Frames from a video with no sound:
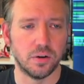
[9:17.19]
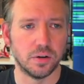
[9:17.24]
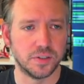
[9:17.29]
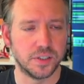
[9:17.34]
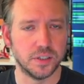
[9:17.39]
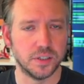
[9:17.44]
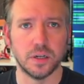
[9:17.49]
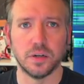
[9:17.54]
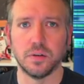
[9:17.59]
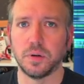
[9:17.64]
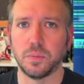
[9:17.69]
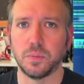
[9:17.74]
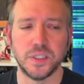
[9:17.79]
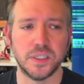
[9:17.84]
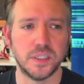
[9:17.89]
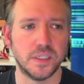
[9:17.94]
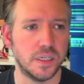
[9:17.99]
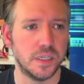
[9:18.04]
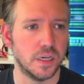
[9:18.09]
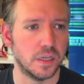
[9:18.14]
so we wouldn't
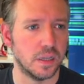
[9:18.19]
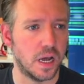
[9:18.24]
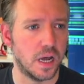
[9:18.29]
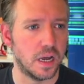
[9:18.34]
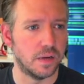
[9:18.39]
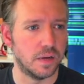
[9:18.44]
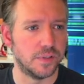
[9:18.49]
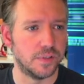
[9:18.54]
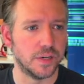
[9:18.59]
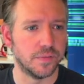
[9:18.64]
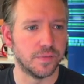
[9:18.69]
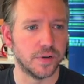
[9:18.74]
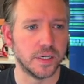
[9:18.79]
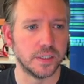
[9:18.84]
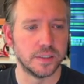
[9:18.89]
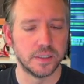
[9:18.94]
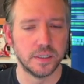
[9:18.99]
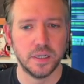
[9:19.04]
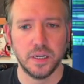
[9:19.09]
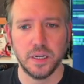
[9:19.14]
see a lot of
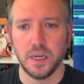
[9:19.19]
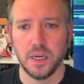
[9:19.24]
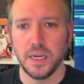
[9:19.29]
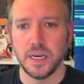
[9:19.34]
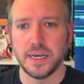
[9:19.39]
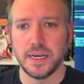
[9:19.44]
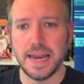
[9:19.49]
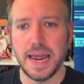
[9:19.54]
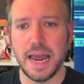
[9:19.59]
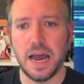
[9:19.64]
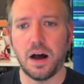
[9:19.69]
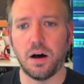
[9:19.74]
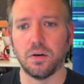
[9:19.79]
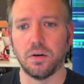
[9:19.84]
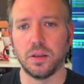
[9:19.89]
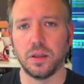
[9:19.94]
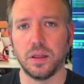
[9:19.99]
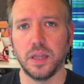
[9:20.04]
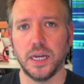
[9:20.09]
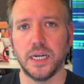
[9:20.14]
difference. Now,
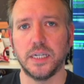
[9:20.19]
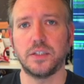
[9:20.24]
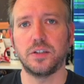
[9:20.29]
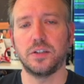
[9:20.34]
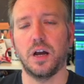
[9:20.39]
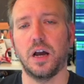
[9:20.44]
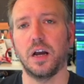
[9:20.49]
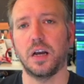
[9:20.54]
let's talk